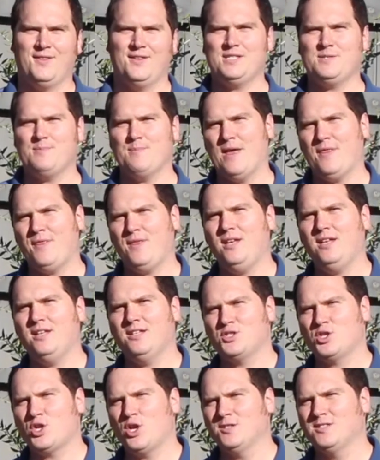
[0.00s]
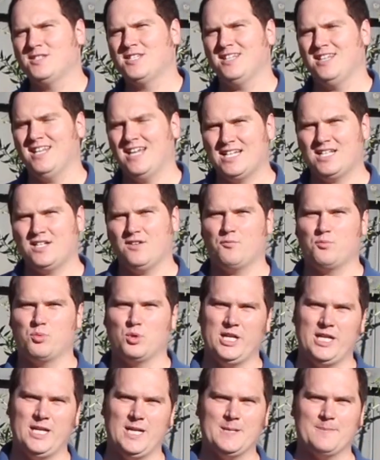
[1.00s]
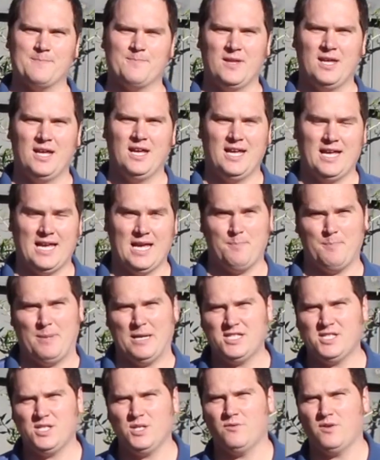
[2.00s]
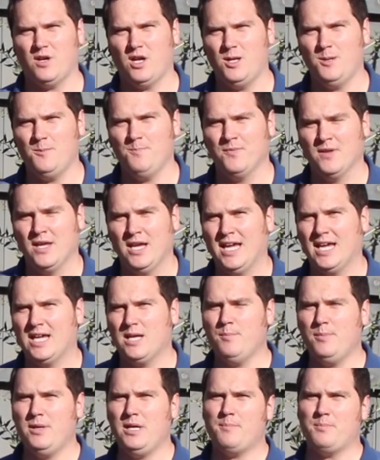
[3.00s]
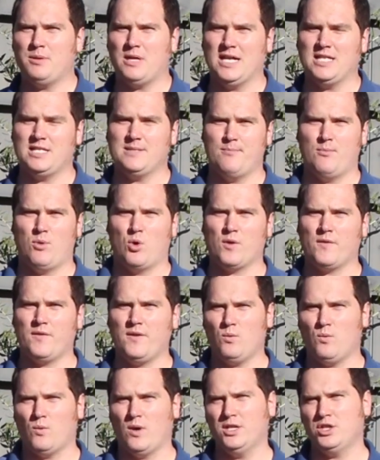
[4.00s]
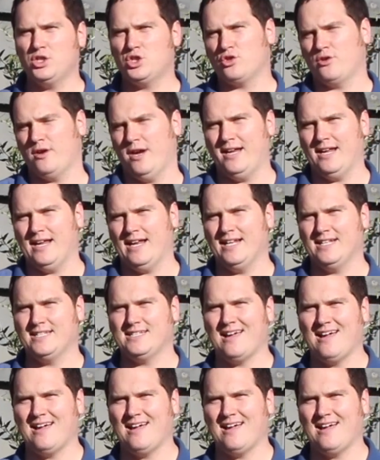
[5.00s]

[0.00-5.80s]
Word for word: This method is called selective breeding. And best of all, it can be applied to more than one trait at a